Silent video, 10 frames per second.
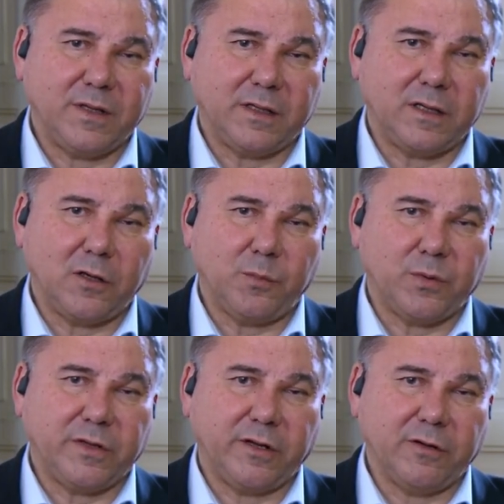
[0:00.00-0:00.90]
that are not
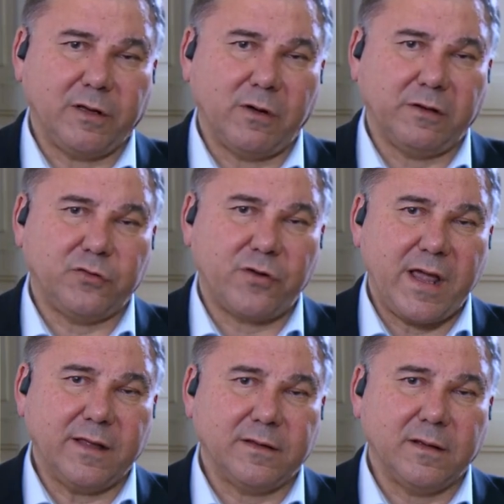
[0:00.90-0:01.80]
particularly
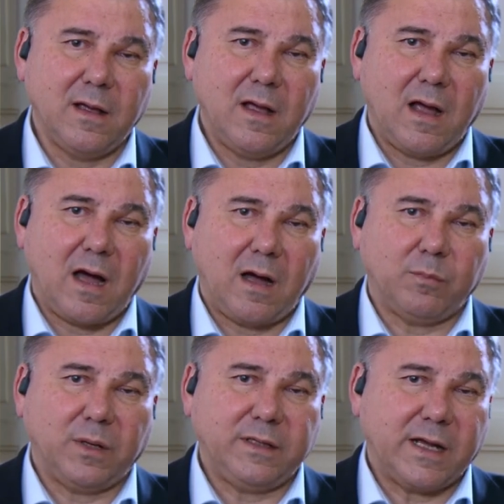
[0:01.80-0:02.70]
well-trained,
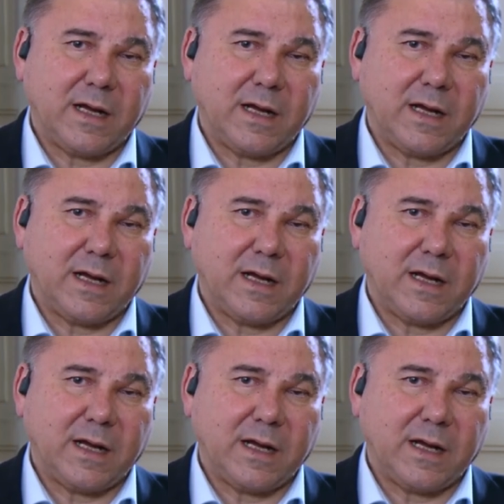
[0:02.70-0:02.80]
but